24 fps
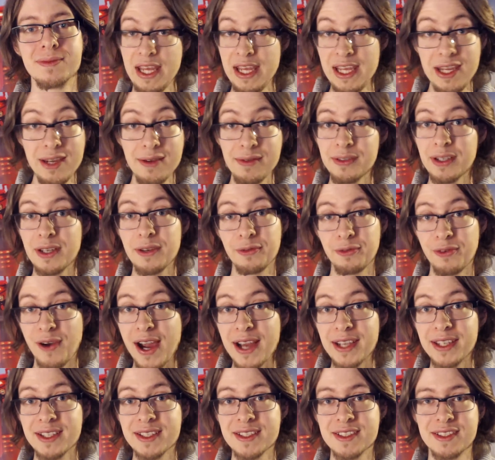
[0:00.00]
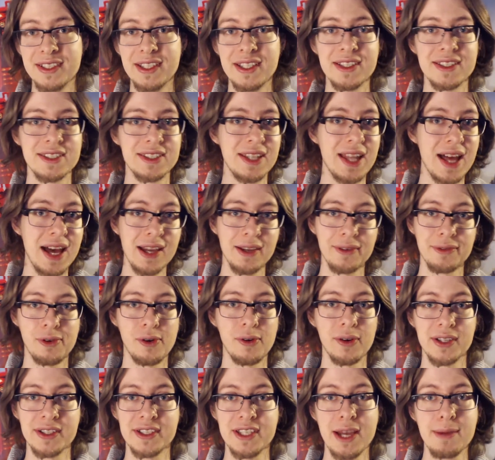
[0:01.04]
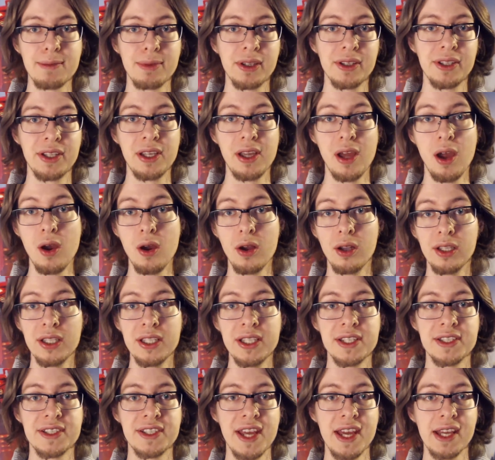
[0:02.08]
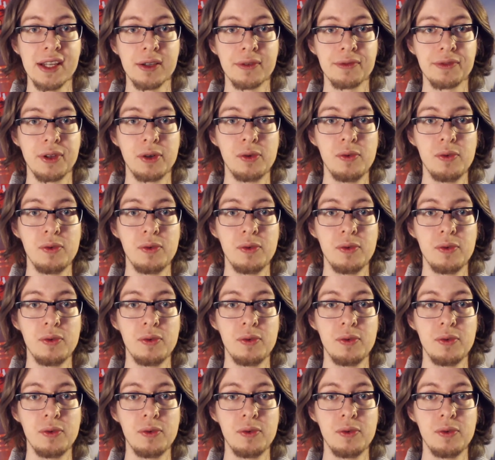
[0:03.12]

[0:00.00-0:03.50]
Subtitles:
Even in fighting scenes like, for example, the early attack of the